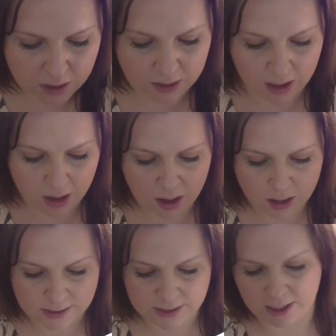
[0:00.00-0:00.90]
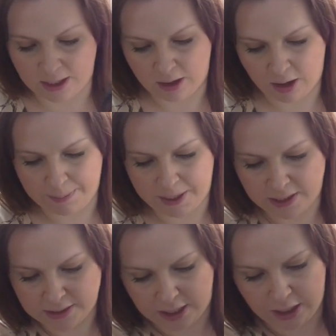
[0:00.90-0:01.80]
the last thing I
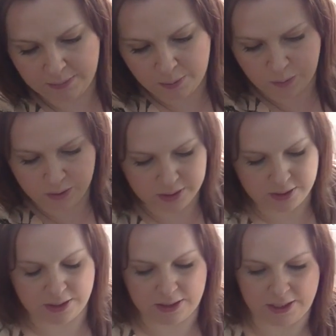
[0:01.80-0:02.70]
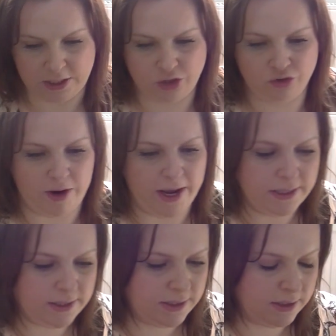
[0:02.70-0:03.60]
picked up was this
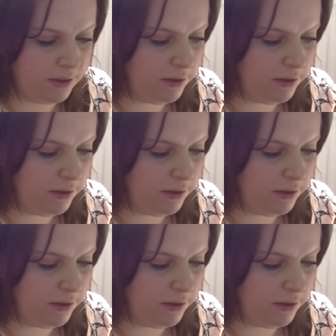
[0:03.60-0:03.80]
dress.